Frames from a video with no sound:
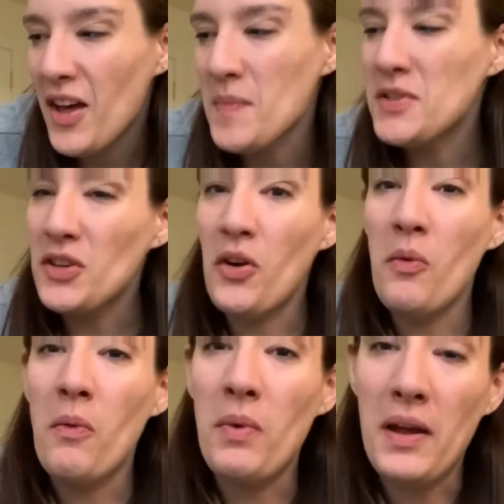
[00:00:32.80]

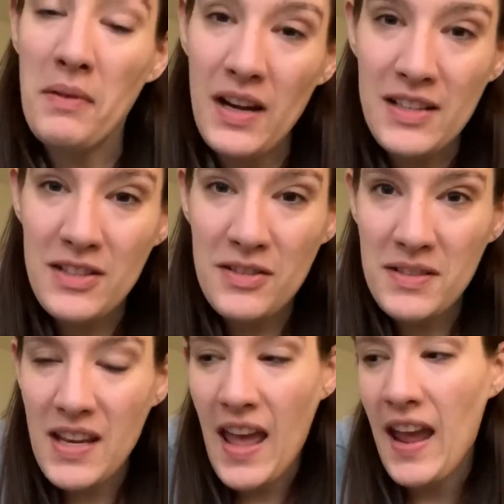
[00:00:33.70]
So what I wanted to do
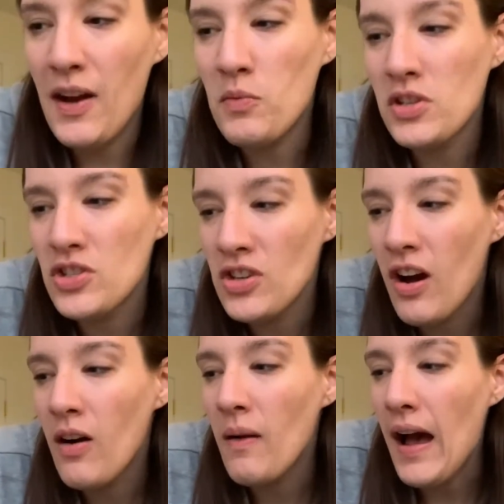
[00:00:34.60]
today was
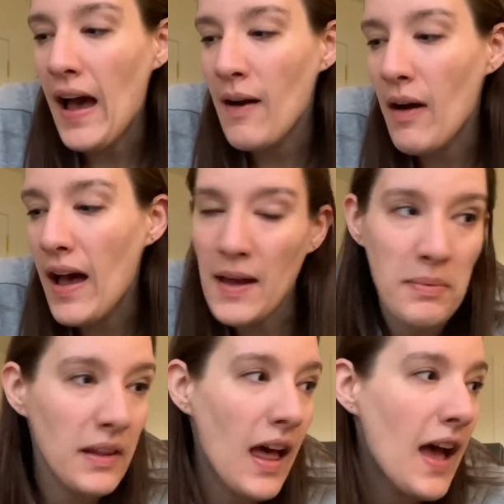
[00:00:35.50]
show how I
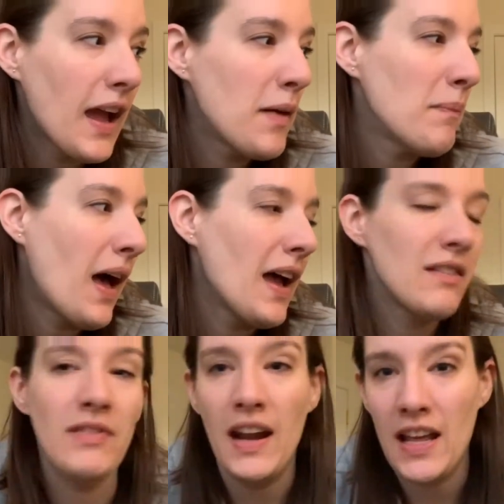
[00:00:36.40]
apply my
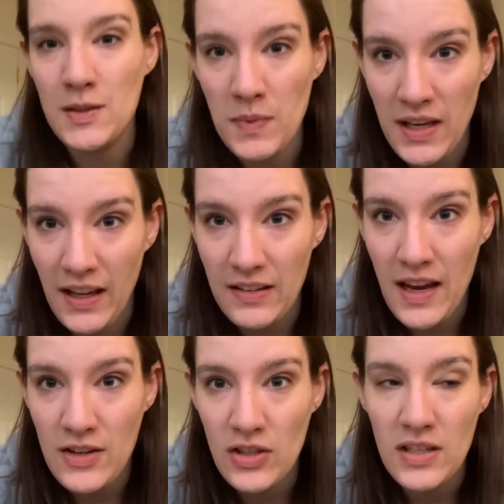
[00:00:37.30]
Red Aspen nail
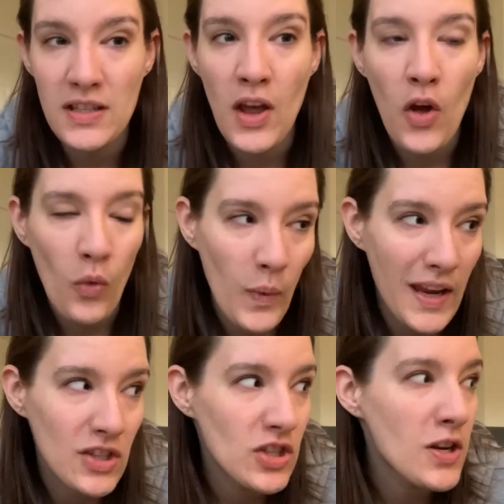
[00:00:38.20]
dashes,
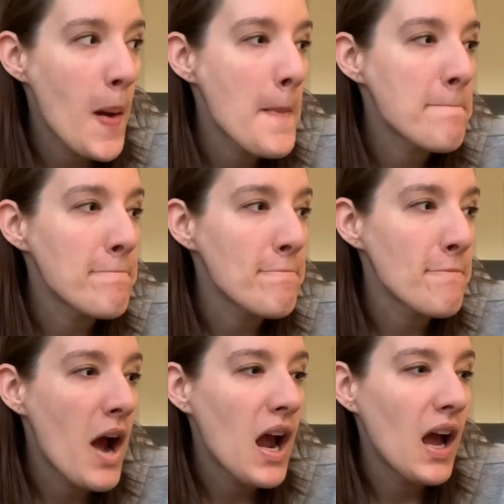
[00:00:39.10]
which
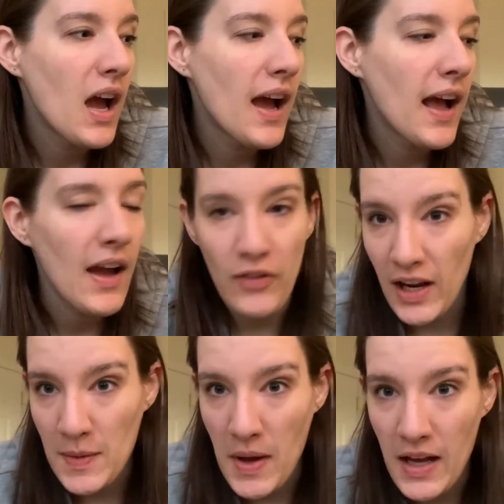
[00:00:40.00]
I
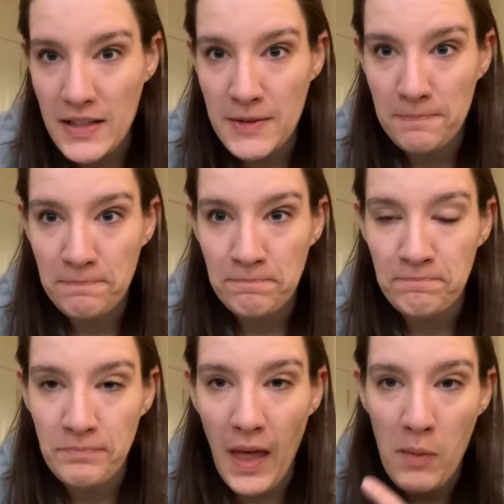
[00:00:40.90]
forgot the box.
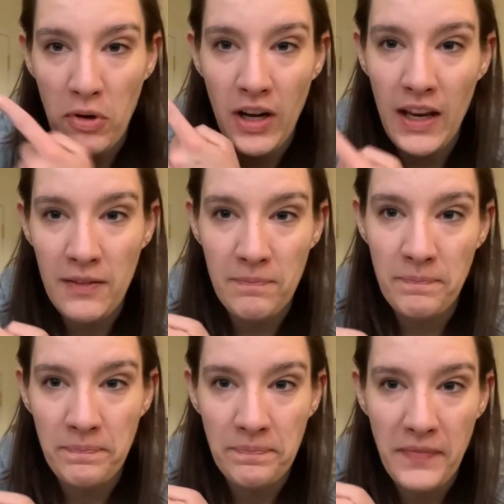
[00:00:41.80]
I'll put in
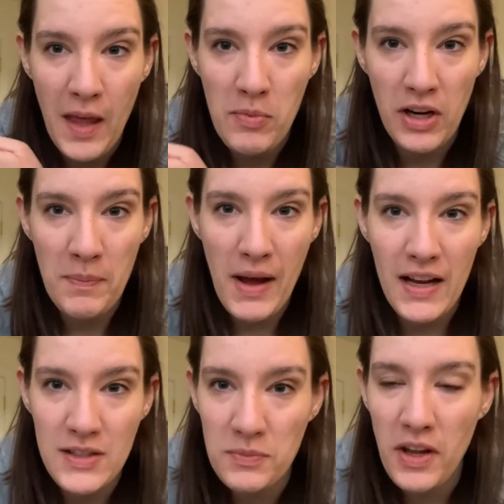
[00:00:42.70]
a
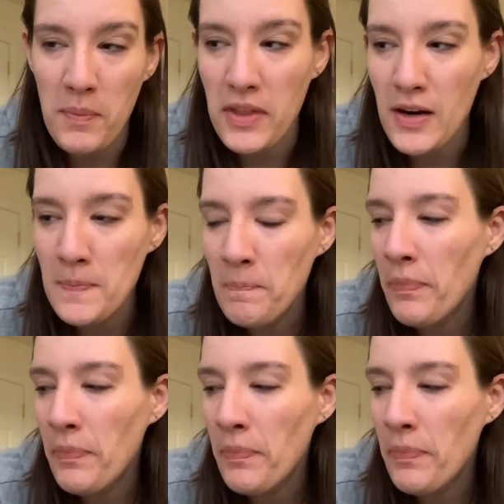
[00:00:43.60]
box up there.